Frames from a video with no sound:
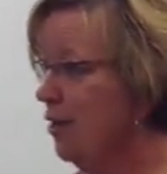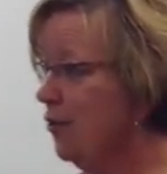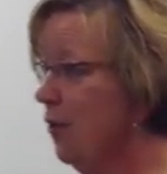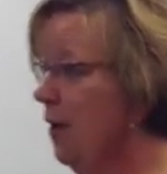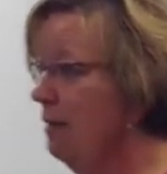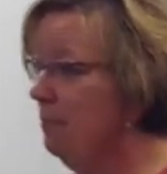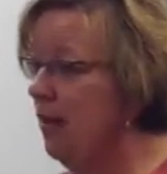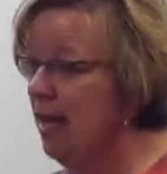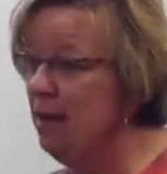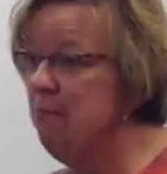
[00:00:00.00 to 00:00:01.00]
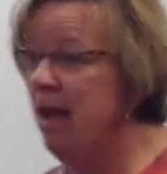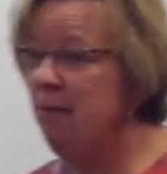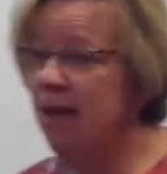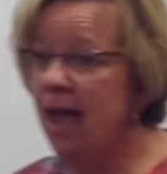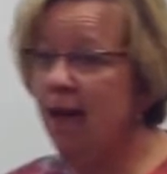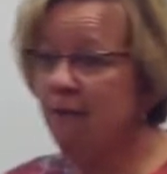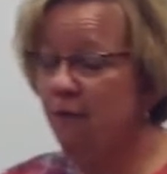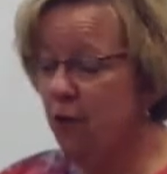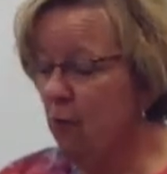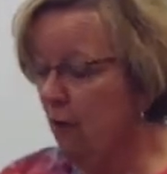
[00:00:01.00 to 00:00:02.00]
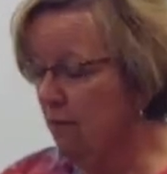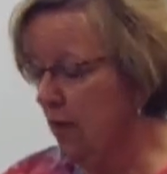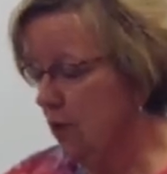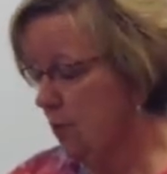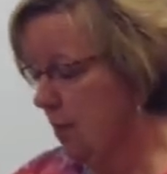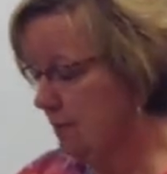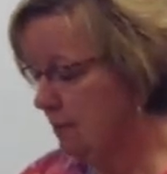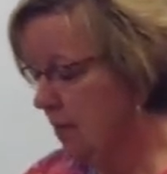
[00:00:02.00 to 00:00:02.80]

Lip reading: So I'm thinking maybe half of you are visual.